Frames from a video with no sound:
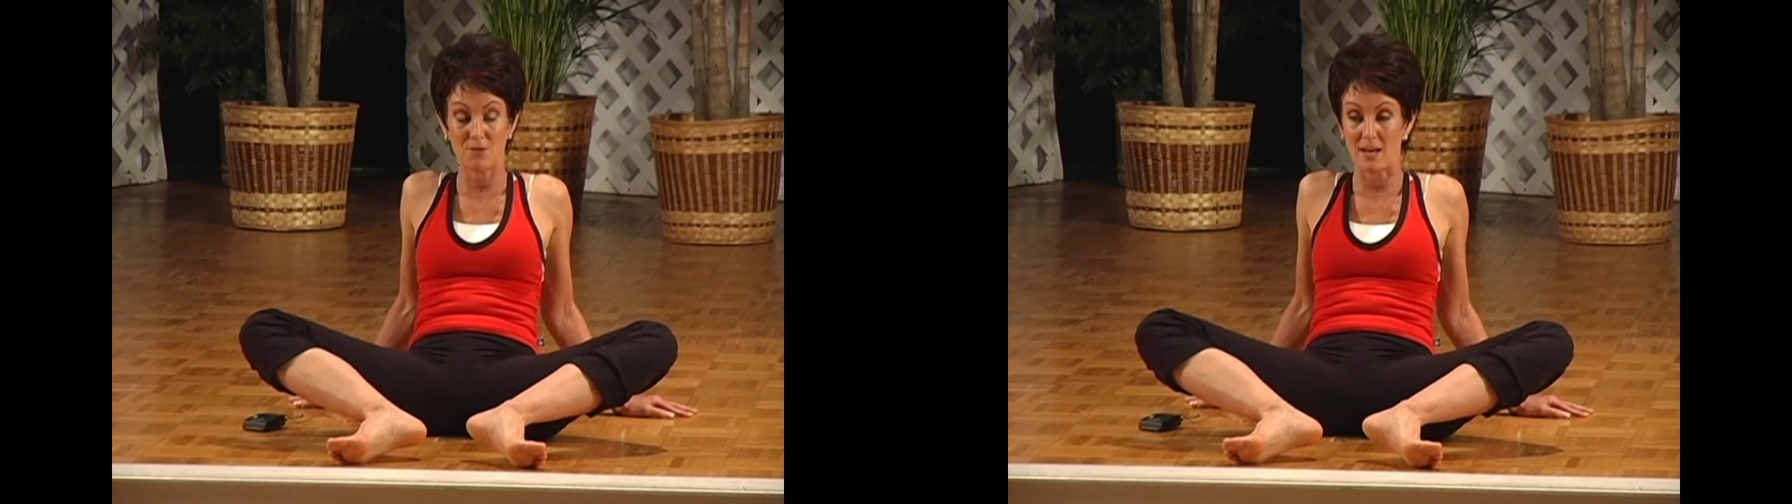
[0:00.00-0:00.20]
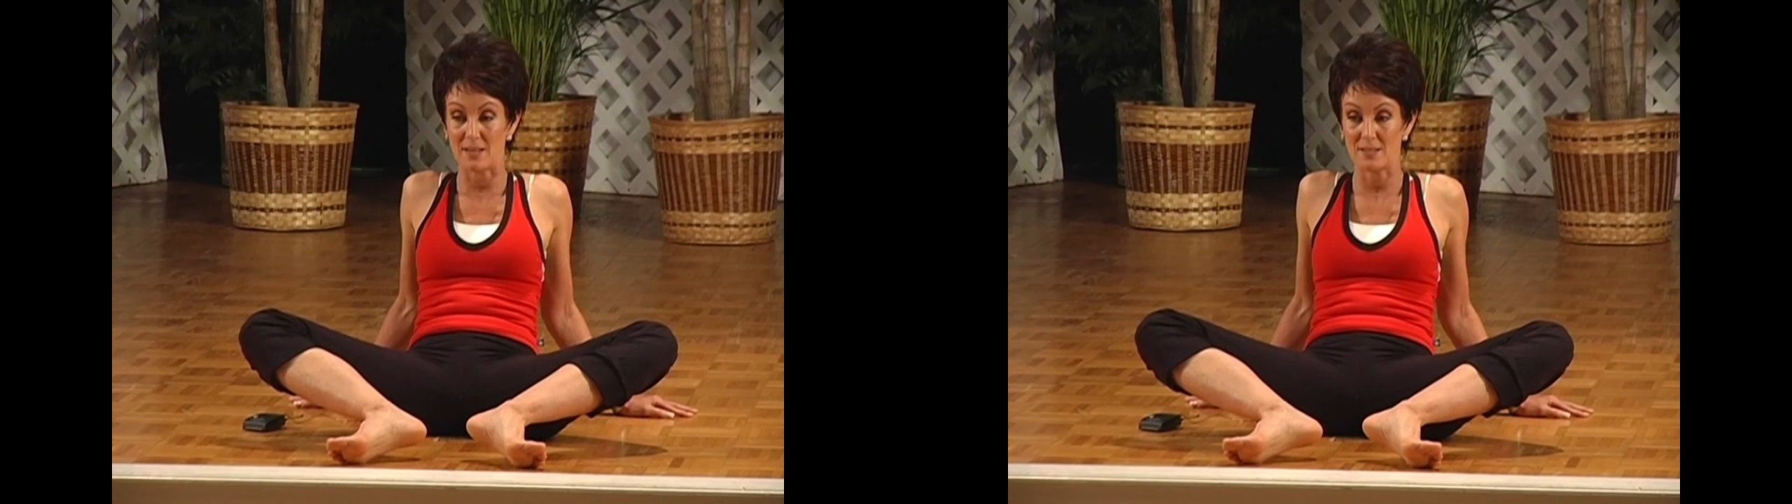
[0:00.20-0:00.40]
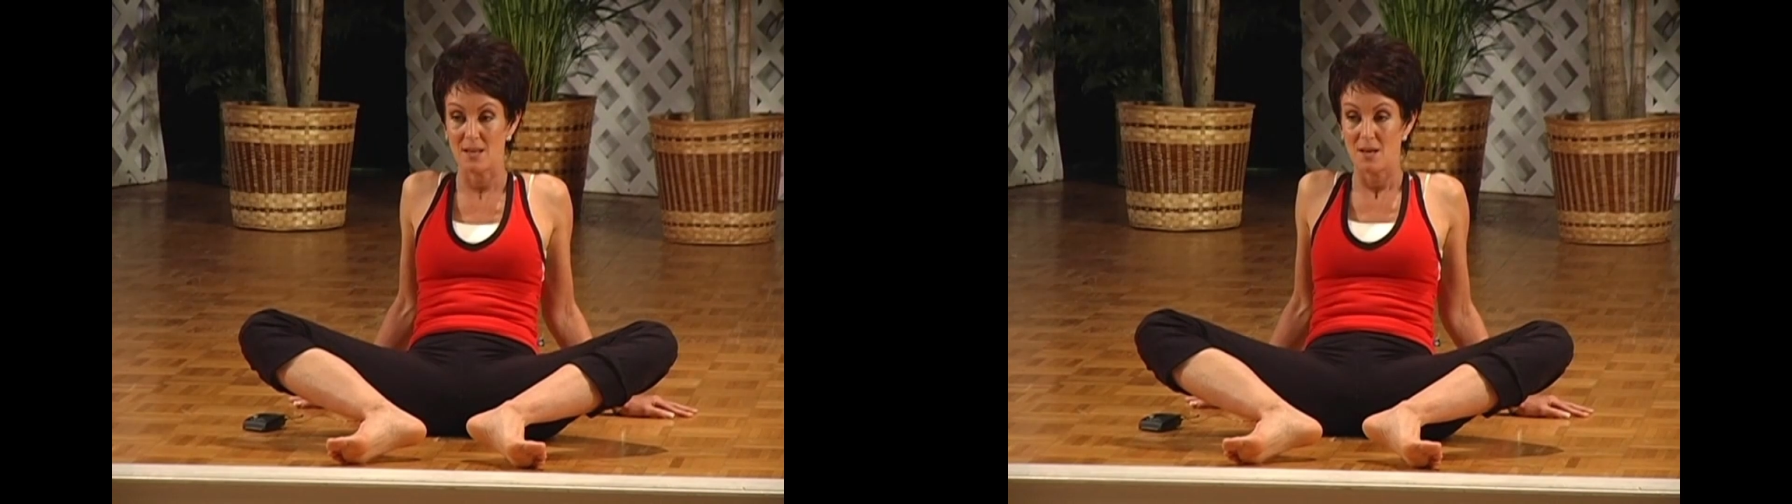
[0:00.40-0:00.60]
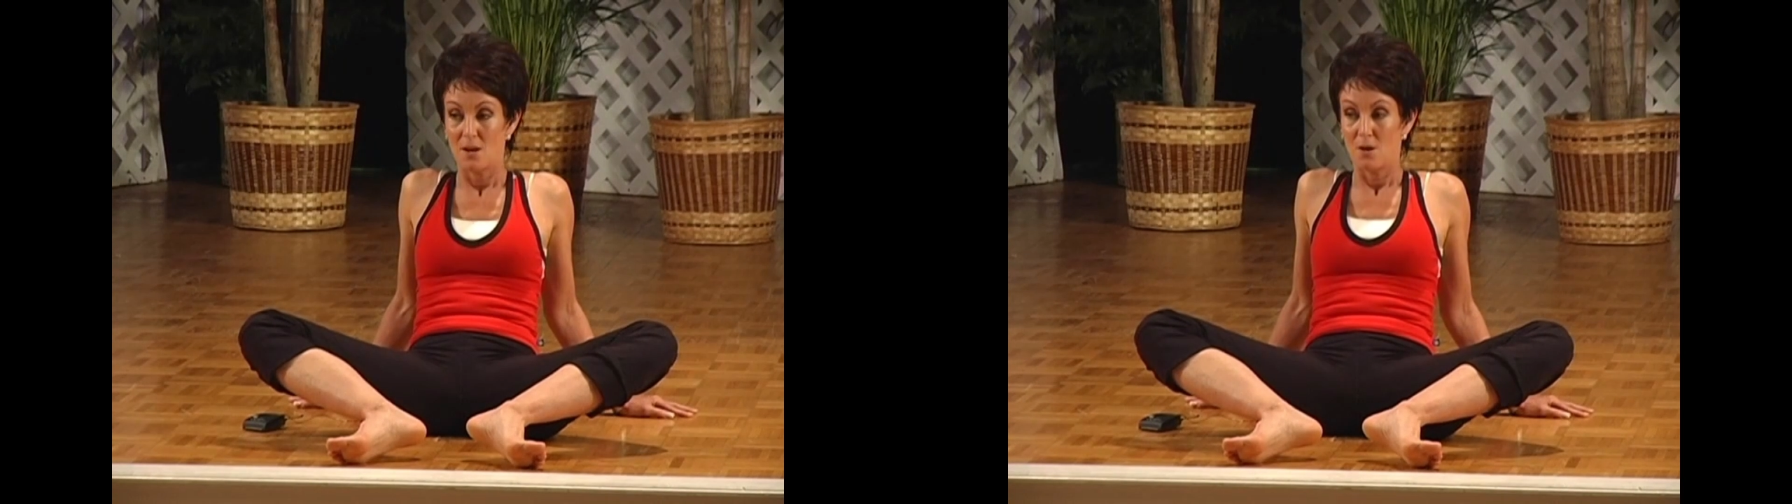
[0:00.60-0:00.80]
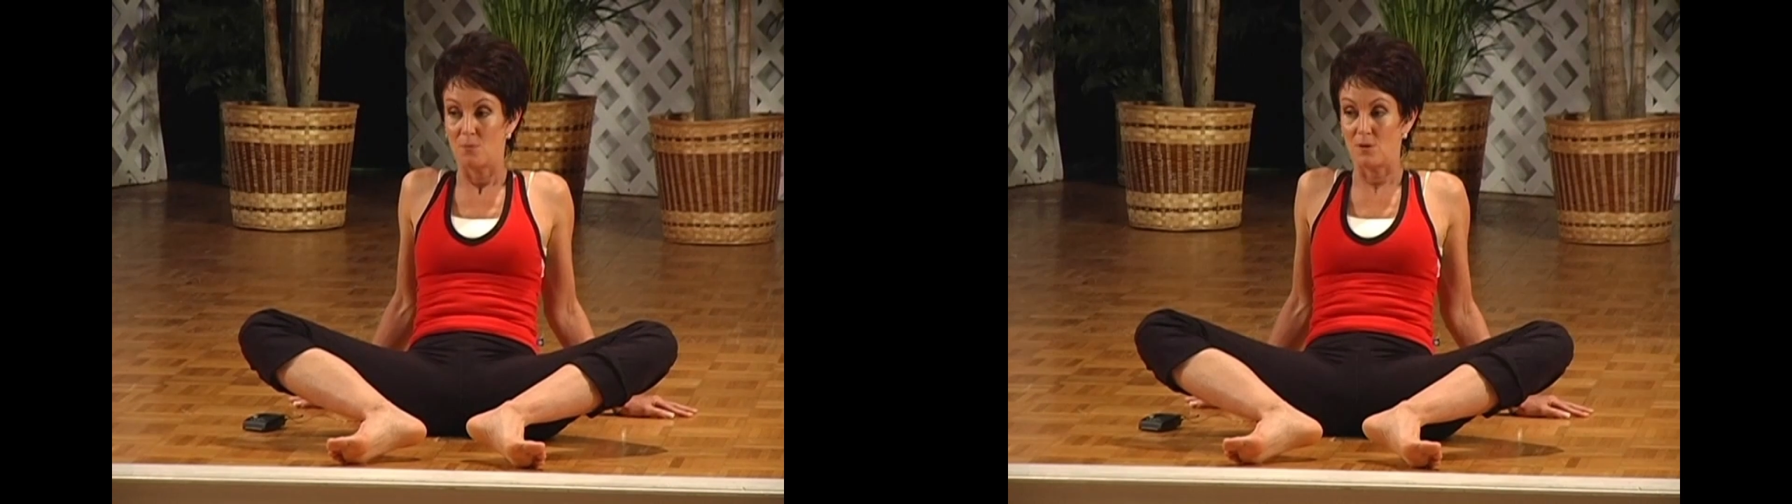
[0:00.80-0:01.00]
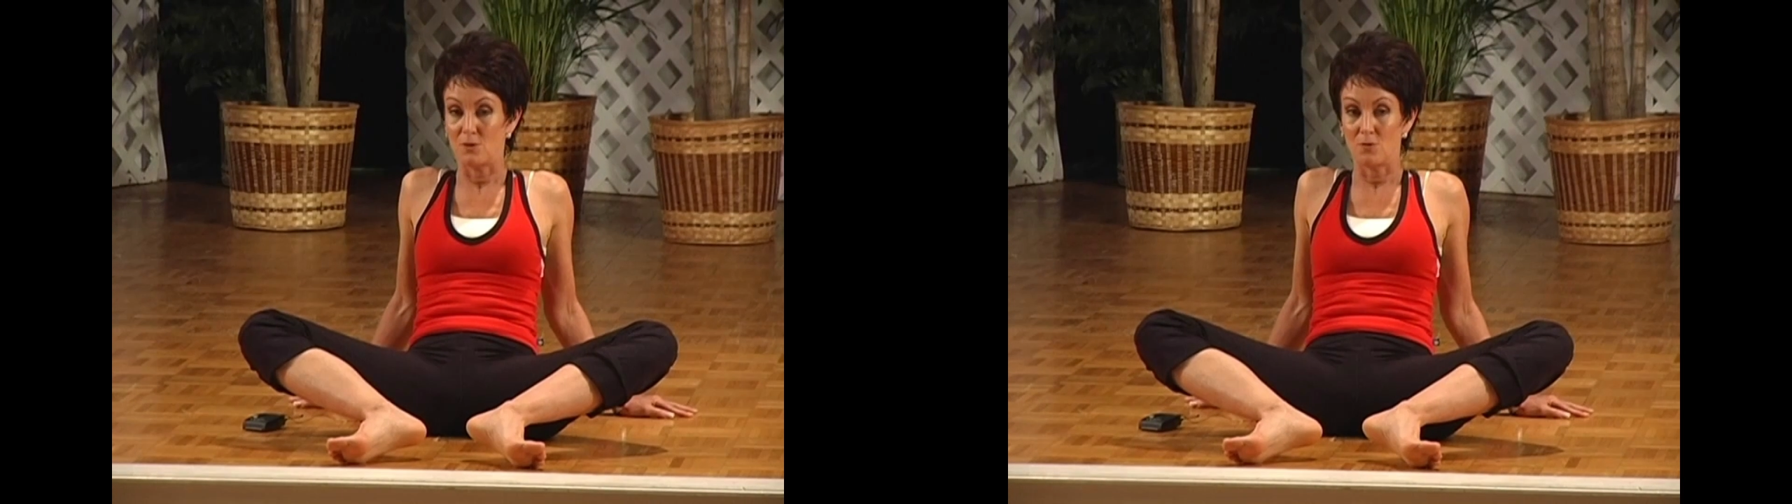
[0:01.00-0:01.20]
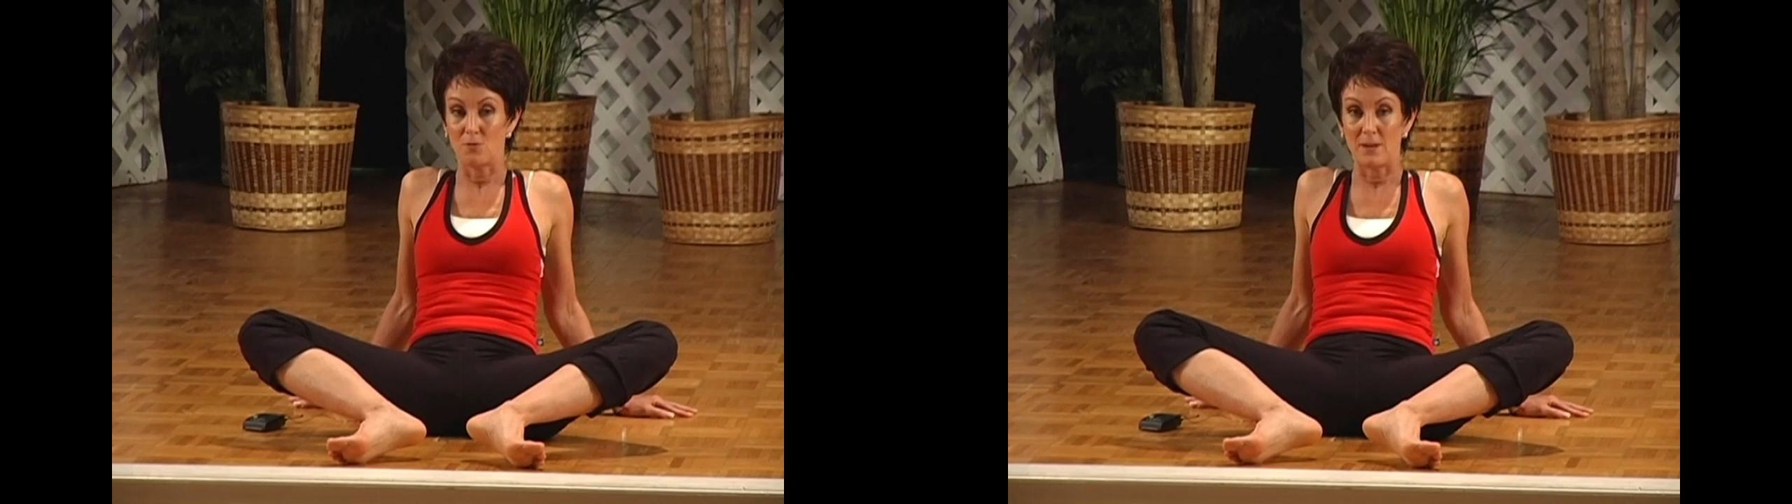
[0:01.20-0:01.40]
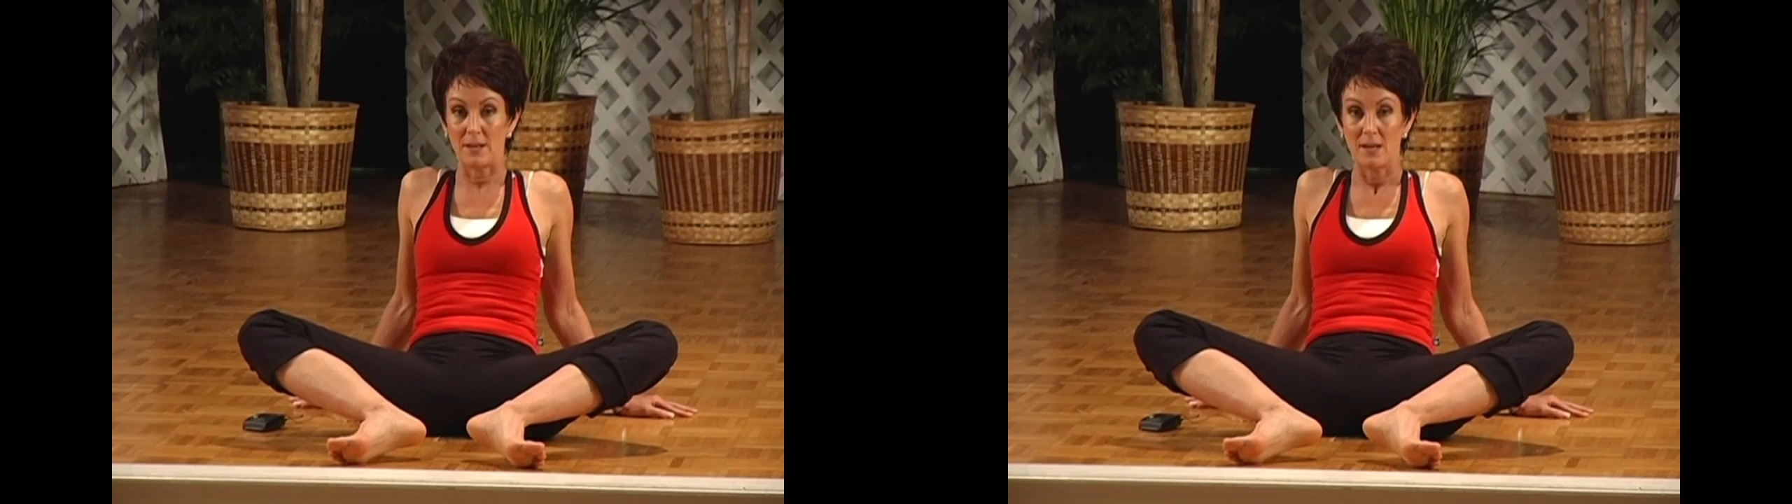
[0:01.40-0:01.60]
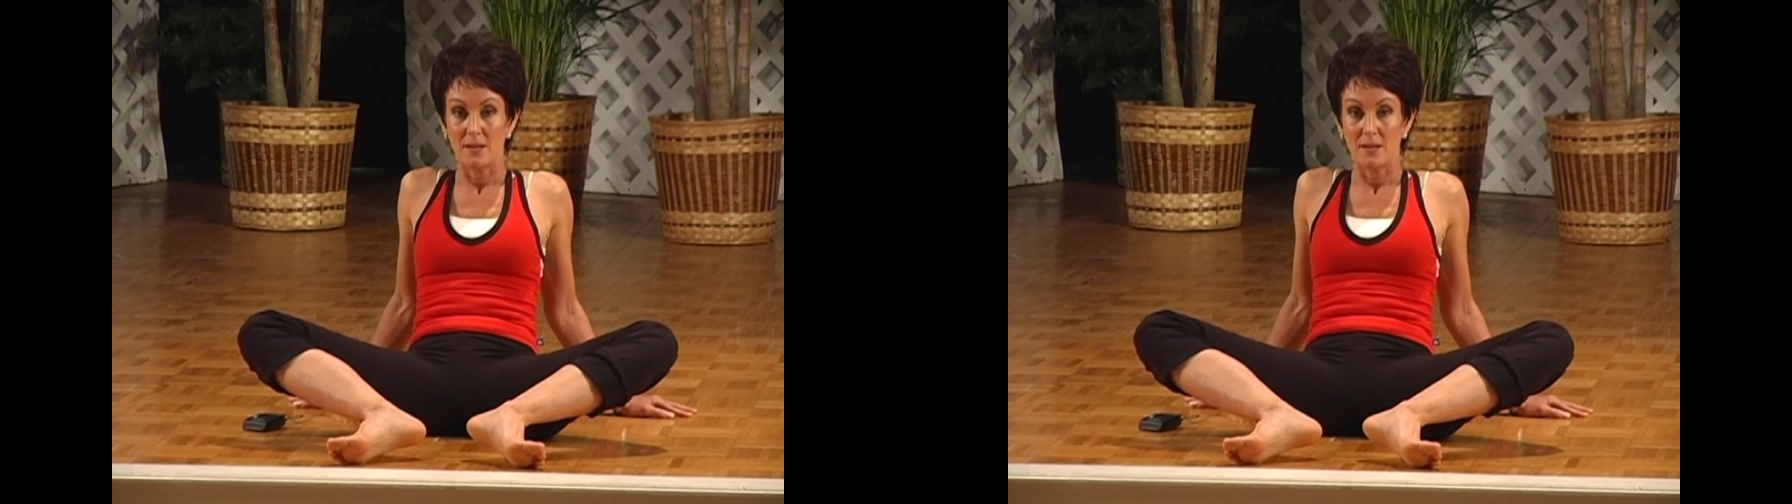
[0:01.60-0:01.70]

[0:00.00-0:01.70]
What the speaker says: thighs. 1, 2, 3,